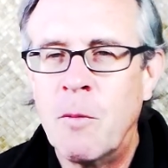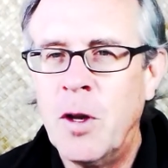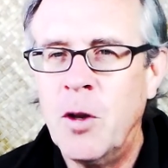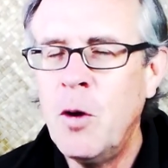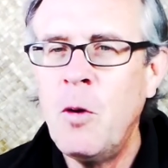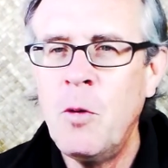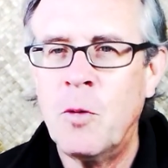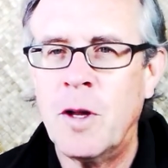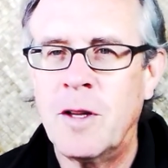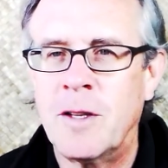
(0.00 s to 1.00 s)
And we know
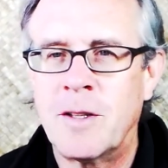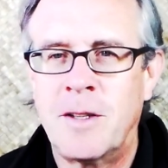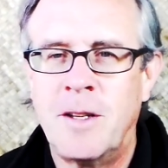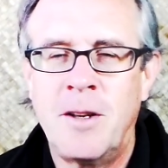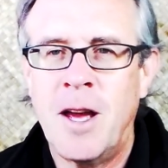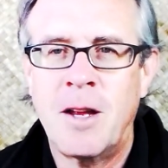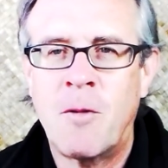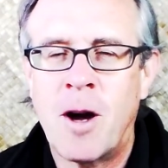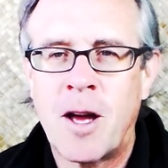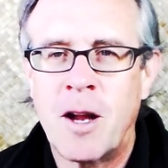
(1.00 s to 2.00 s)
that, this, that you
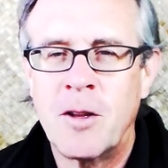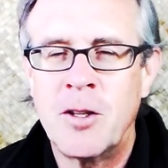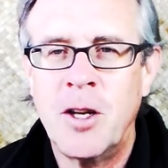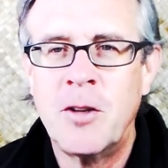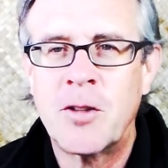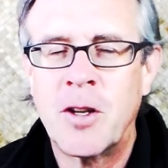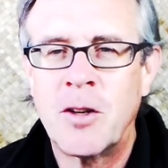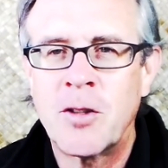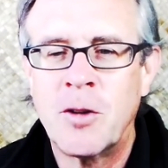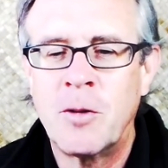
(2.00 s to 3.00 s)
can't walk out of the jail
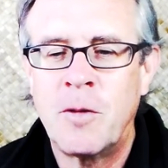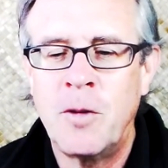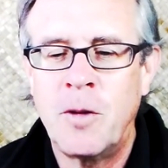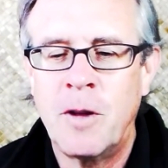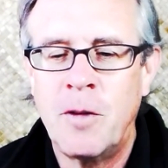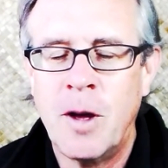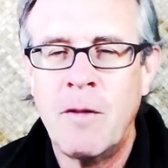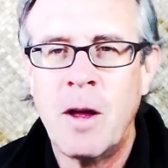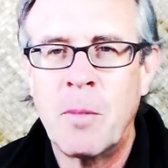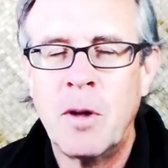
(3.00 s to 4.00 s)
cell. So if you, if you,
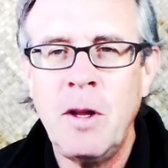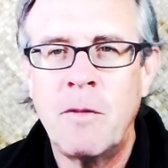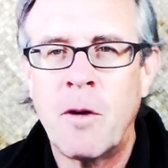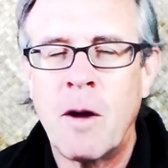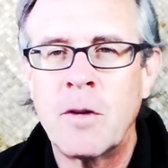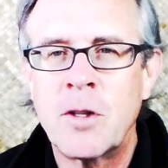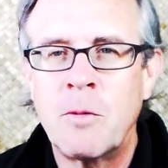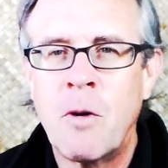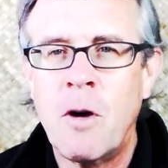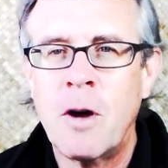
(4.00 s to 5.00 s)
have that belief, you're
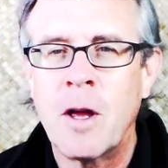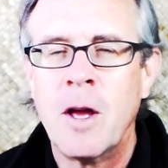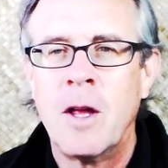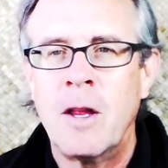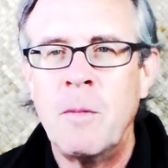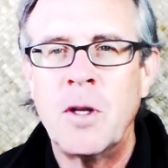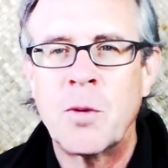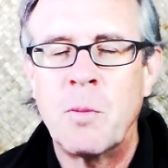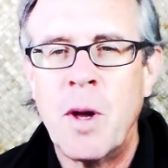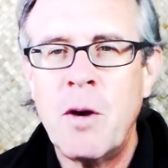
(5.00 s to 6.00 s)
obviously wrong. That
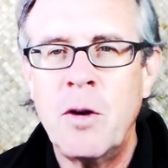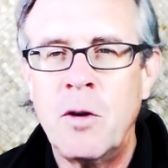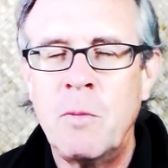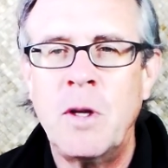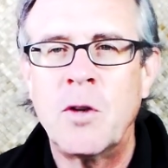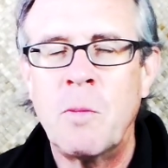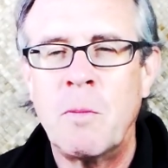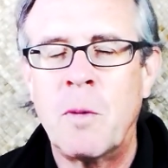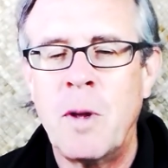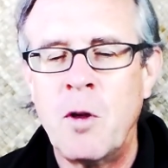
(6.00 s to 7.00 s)
means we're better than you. It means you're,
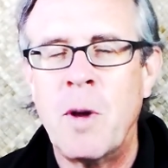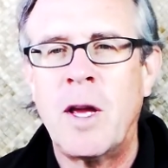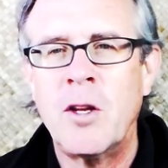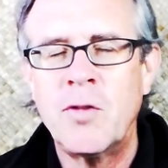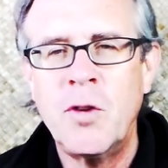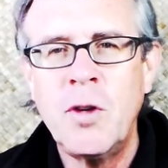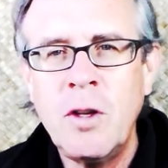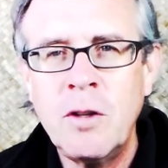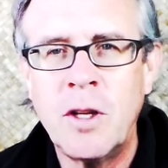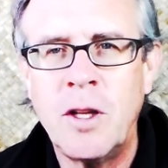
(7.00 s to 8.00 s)
you're making us feel
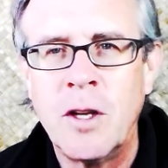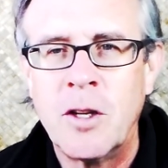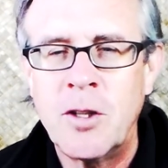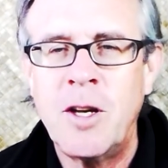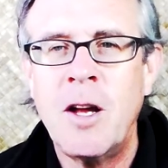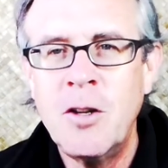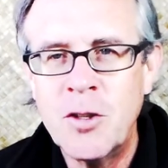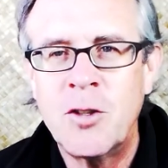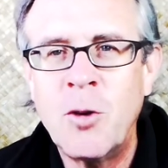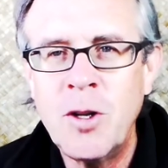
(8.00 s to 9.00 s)
guilty. So you got to
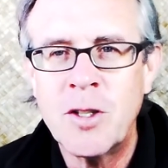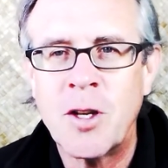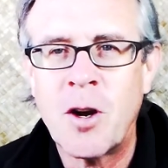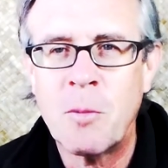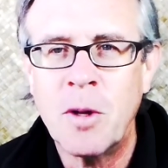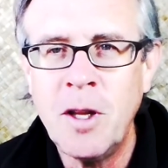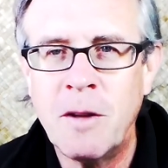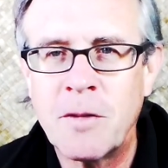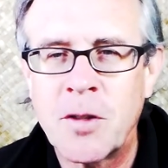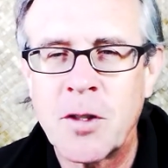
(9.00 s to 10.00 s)
join us in our
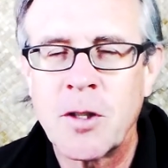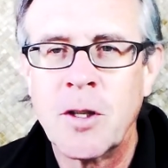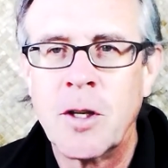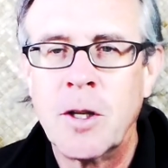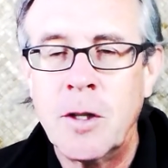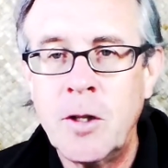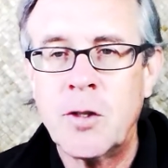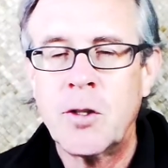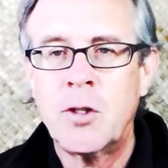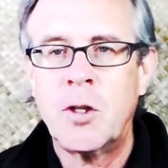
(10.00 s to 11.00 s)
beliefs.
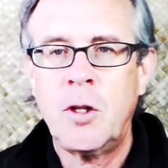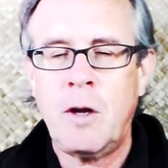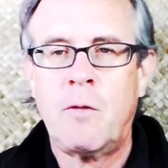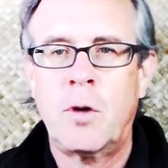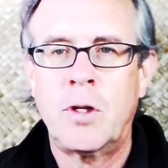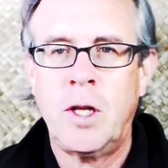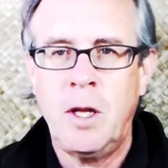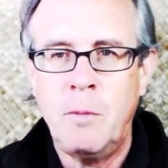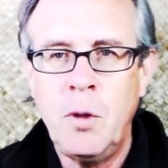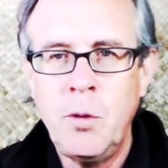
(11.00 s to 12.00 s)
This is the leverage they
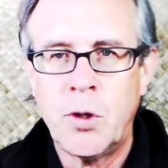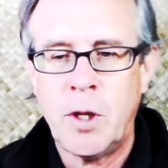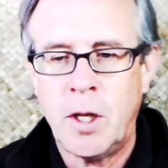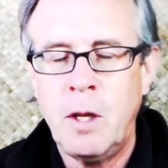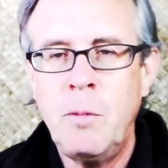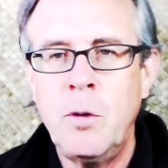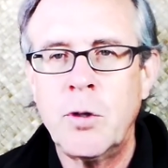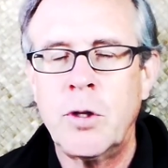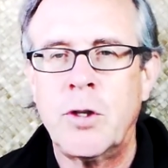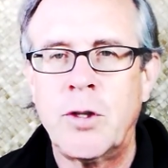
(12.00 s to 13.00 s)
keep using. They keep
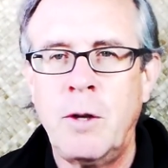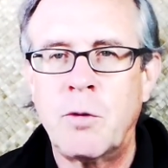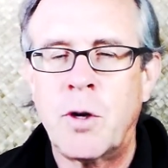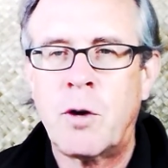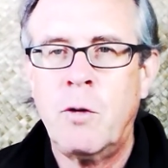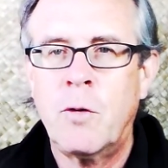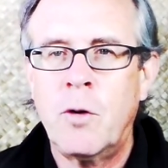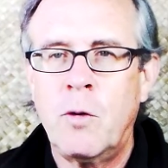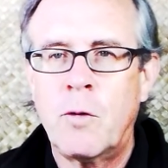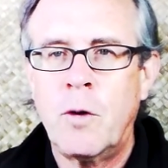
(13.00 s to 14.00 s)
using the same trick
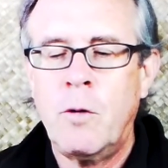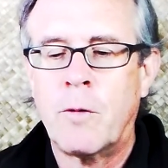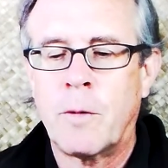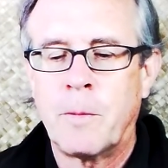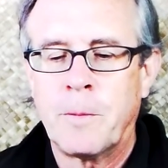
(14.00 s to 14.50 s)
over and over and over.